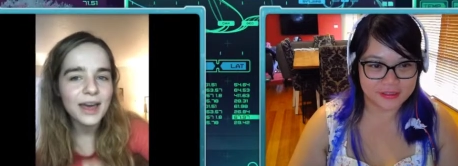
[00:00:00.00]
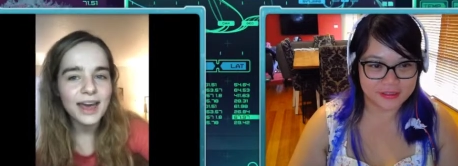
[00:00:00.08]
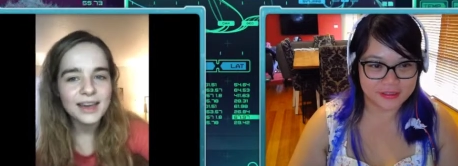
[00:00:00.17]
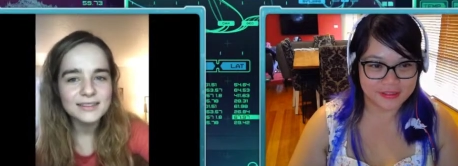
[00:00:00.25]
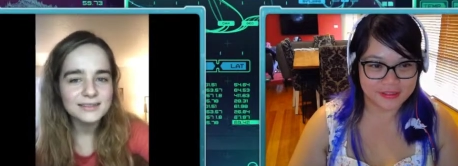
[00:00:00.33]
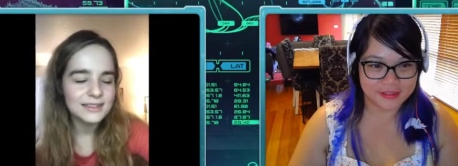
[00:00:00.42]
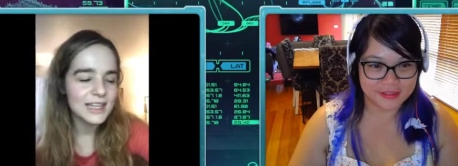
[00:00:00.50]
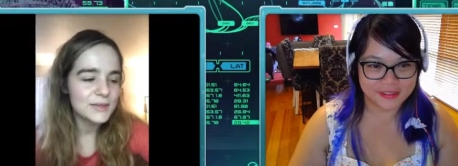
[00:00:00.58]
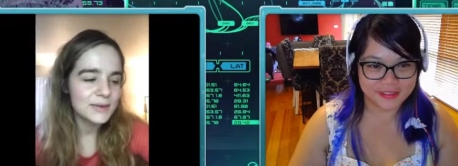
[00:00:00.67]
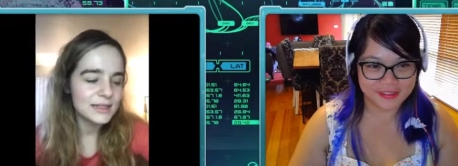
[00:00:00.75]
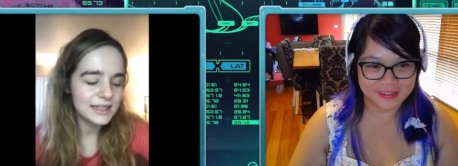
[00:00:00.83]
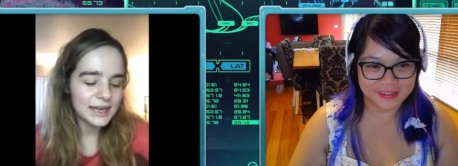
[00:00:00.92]
Speaker 1: okay.
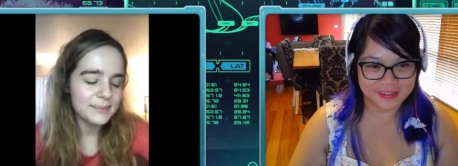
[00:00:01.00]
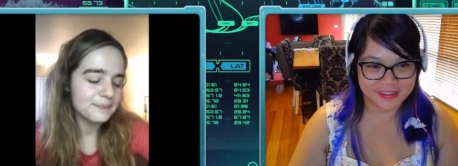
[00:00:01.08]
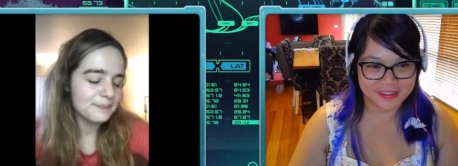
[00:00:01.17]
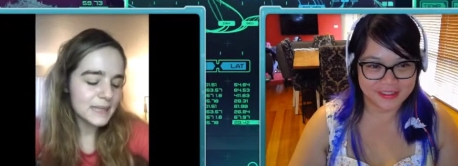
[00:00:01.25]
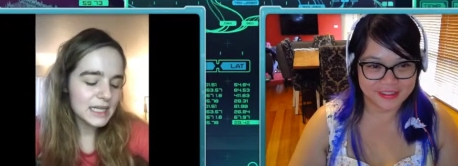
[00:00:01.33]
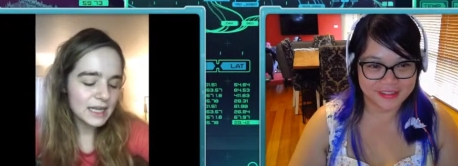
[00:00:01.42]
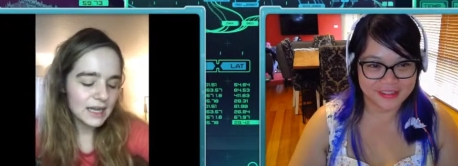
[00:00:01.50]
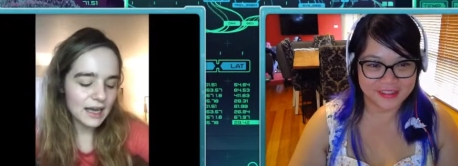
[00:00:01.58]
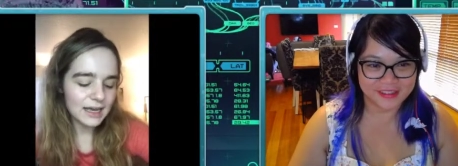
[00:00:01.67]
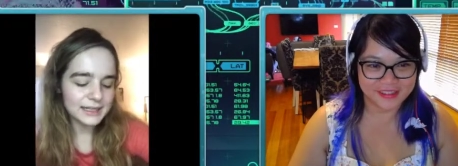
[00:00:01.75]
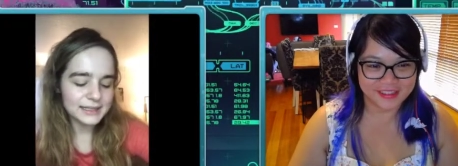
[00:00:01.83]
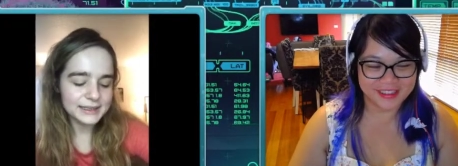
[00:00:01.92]
That's what, yep.
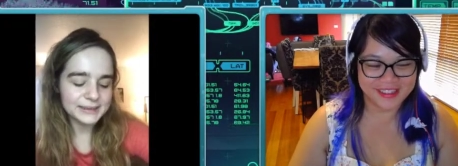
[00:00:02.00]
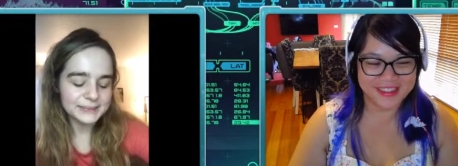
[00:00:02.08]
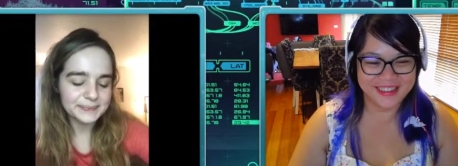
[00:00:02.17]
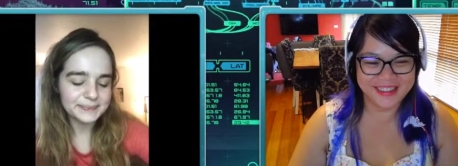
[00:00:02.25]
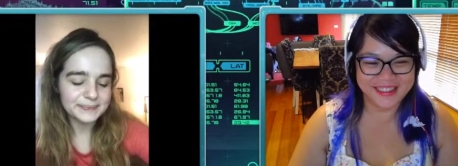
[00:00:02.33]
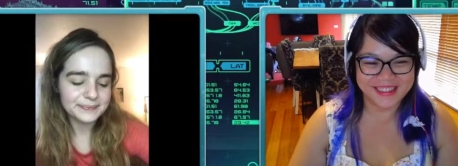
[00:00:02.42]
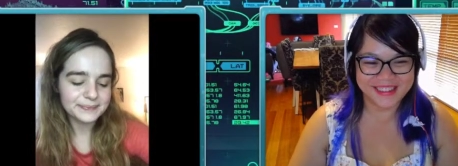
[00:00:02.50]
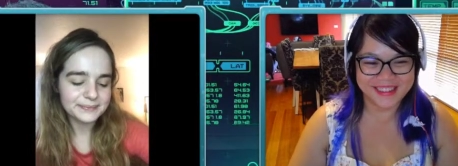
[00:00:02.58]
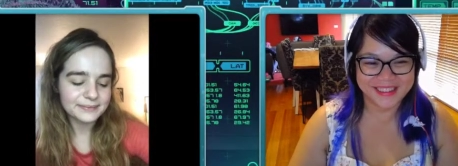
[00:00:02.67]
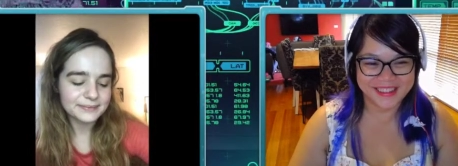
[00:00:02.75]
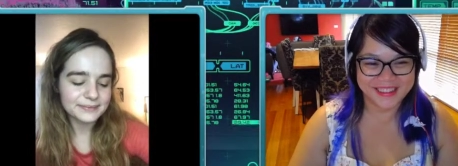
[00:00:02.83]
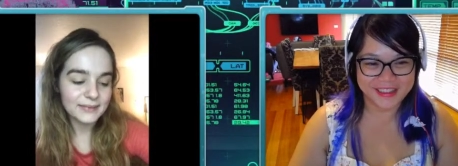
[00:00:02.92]
Um,
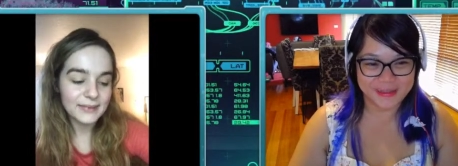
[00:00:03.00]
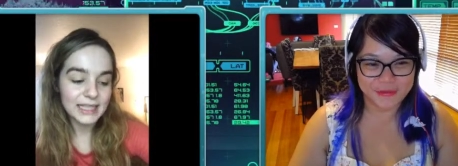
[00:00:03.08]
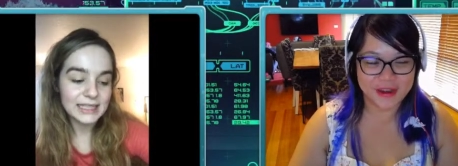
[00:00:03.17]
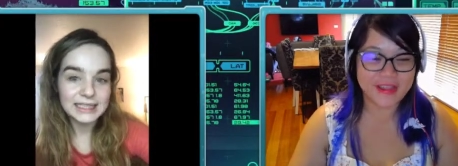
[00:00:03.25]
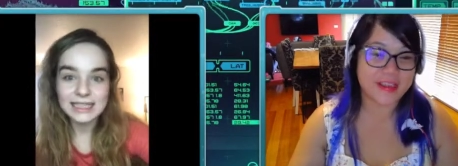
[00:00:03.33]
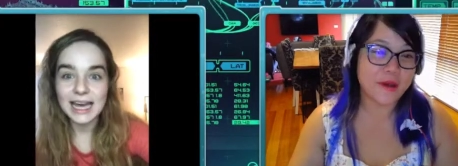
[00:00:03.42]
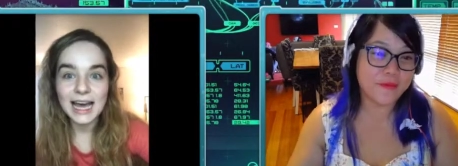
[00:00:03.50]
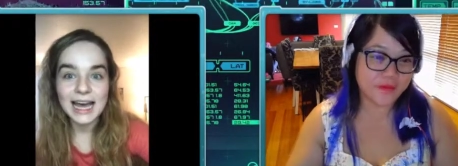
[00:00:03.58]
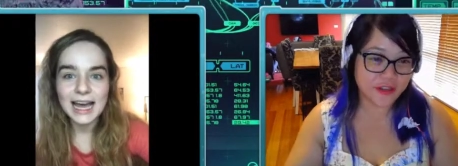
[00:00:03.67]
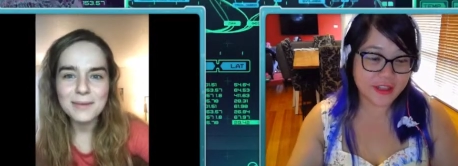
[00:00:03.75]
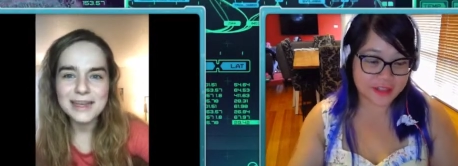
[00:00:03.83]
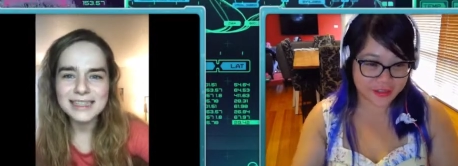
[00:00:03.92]
Speaker 2: when it's
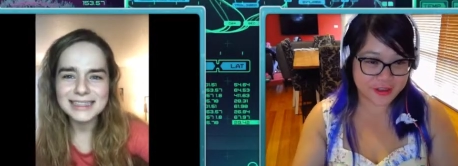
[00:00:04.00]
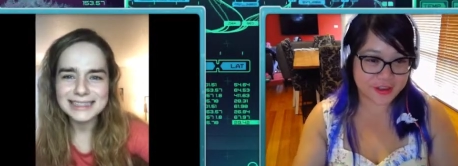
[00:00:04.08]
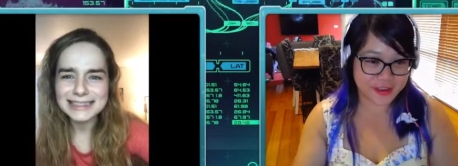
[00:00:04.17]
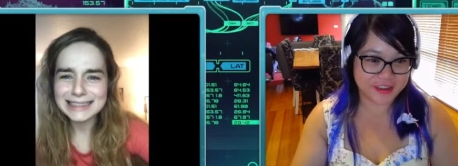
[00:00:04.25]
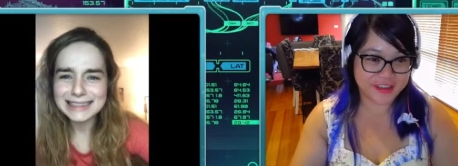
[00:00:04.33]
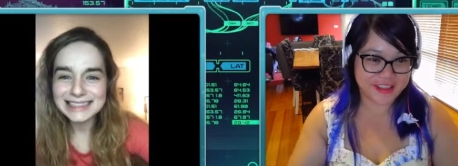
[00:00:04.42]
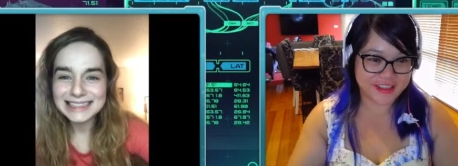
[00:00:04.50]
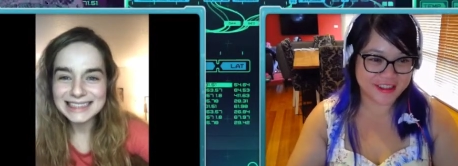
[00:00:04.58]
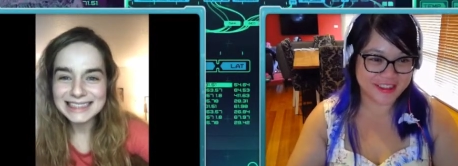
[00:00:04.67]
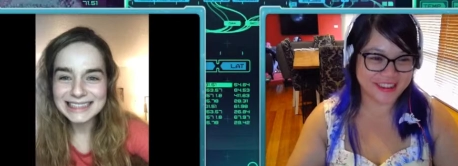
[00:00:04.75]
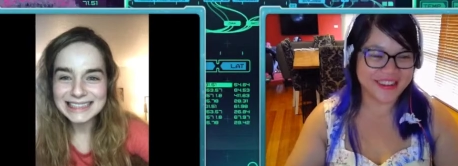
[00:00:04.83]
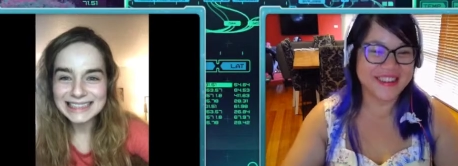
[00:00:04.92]
yeah, helpful, I mean, it's good,
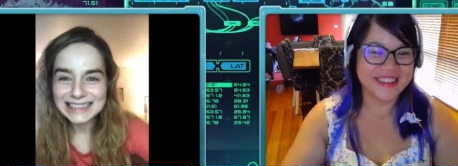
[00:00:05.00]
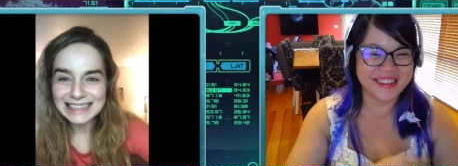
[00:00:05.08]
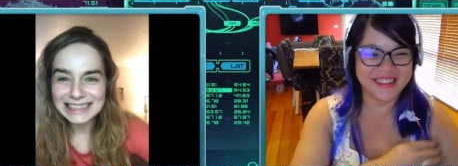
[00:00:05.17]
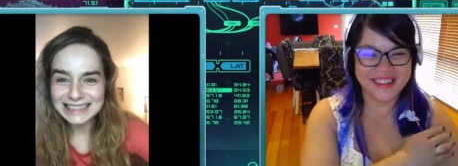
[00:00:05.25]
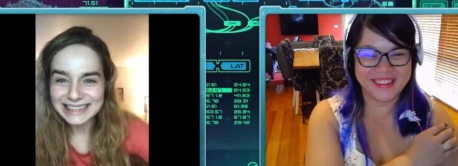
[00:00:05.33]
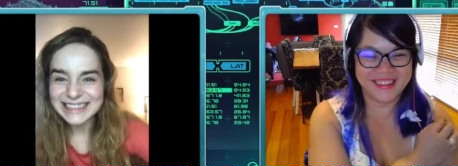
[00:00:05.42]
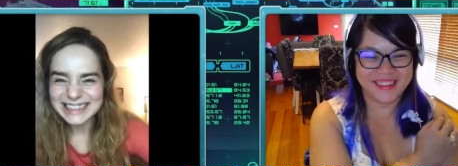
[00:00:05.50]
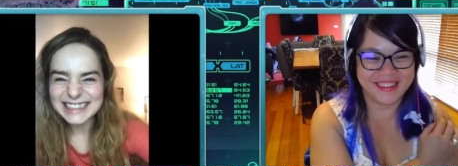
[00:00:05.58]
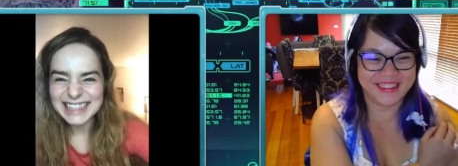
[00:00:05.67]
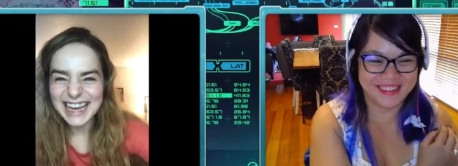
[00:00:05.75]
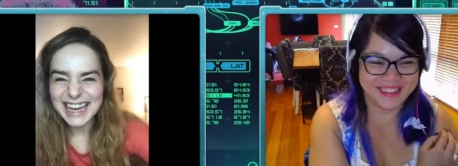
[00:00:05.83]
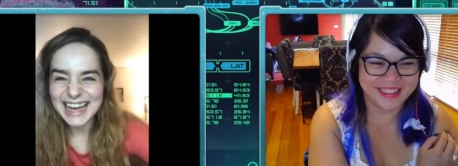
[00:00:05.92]
isn't it?
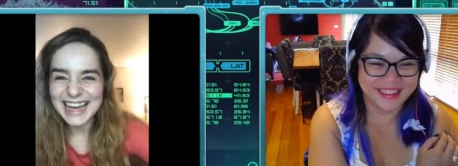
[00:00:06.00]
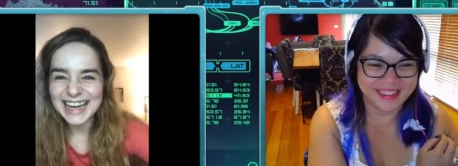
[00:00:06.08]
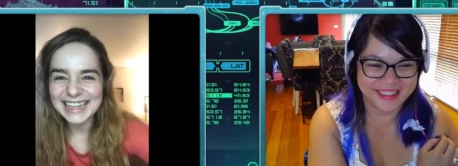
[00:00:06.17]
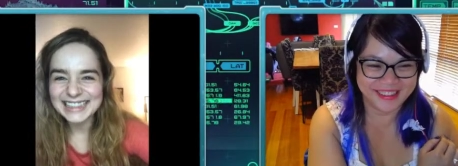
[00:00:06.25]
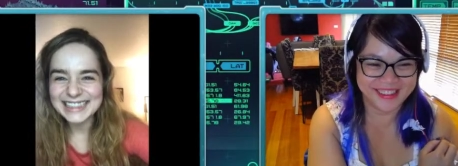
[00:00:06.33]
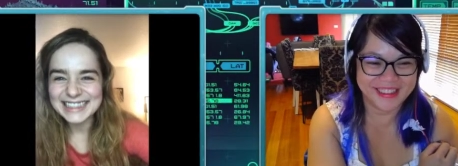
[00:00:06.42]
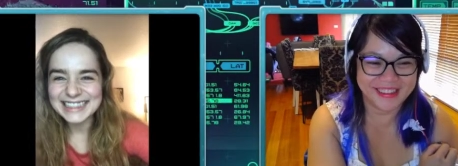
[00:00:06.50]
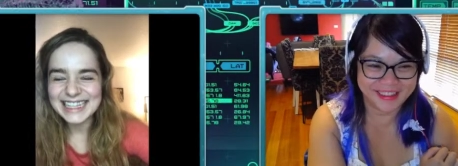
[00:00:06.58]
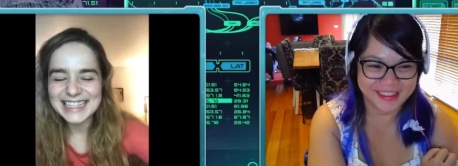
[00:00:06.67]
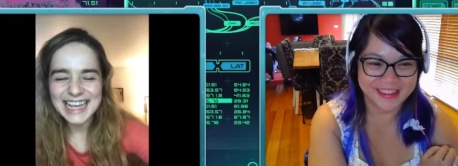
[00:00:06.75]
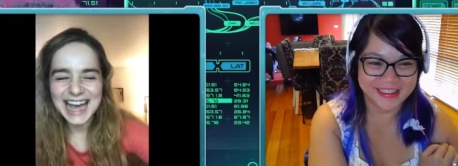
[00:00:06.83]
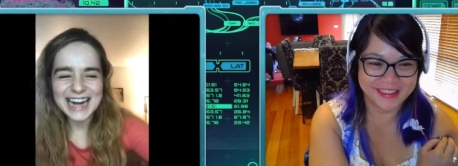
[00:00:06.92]
Speaker 1: Yeah. It's,
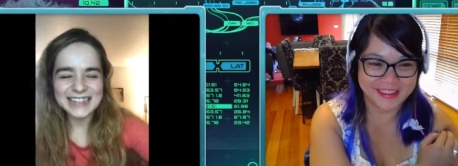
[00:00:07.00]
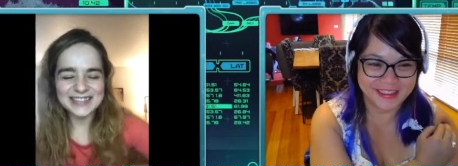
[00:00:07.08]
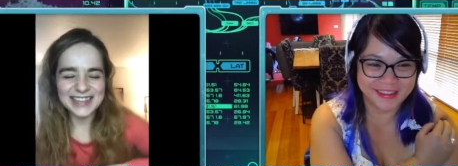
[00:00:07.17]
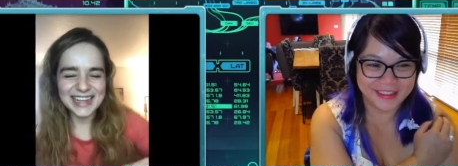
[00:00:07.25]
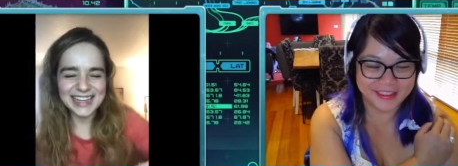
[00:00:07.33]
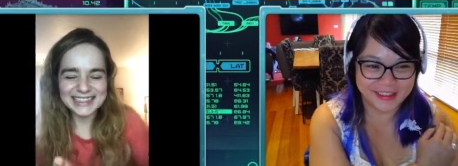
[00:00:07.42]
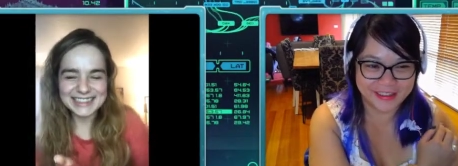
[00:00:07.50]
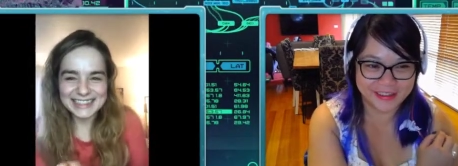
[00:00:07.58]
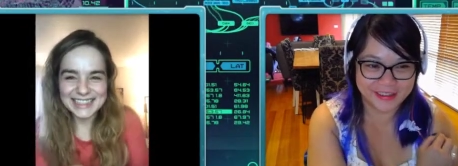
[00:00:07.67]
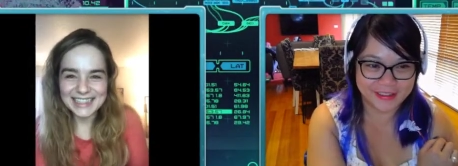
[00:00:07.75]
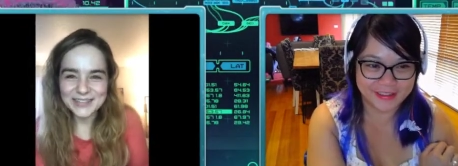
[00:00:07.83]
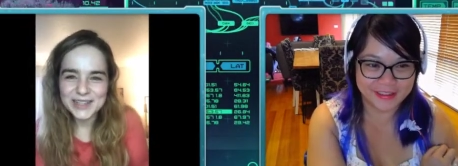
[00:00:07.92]
it's kind of like,
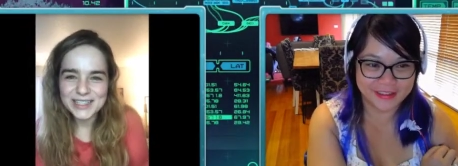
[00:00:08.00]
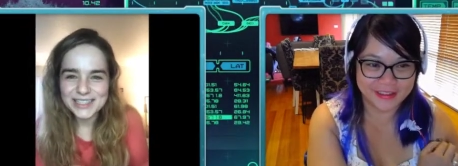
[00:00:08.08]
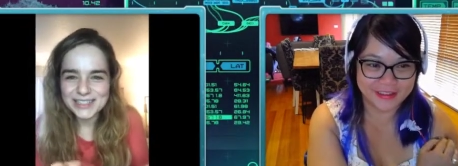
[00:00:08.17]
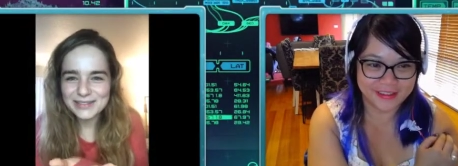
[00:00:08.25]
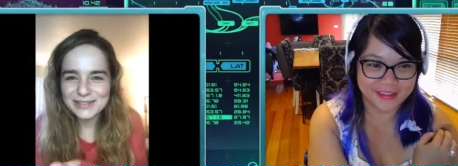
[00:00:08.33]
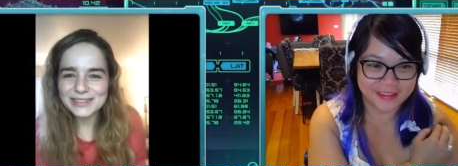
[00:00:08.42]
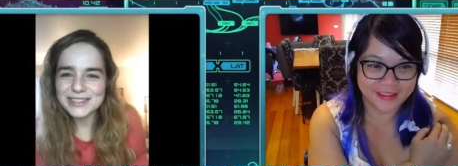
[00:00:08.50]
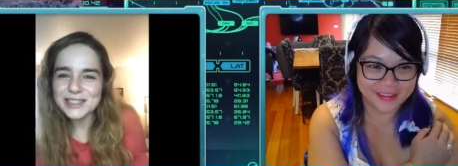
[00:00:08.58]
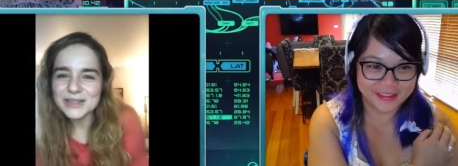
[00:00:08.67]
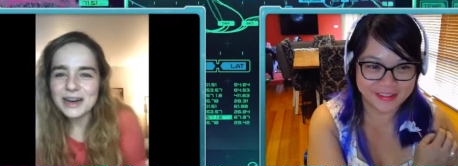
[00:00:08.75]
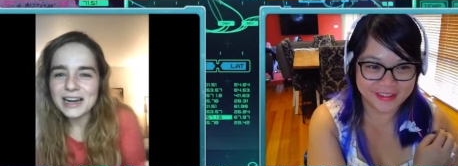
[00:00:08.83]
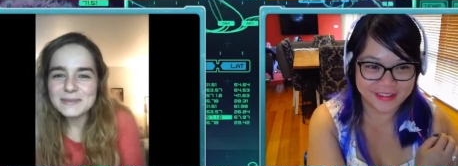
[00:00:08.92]
what,
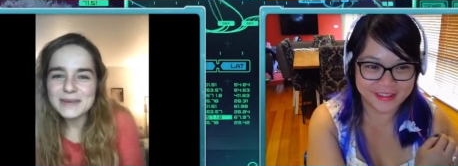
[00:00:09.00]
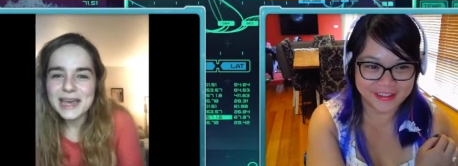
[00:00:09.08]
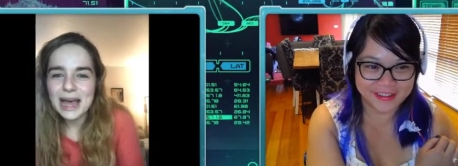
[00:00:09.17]
do you want it to